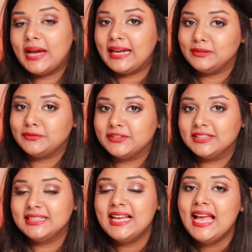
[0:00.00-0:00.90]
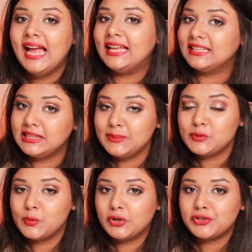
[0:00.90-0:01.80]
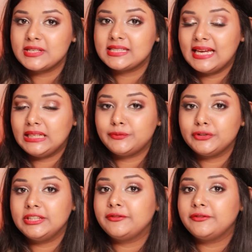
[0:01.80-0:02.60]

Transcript: helpful and the lip swatches helpful.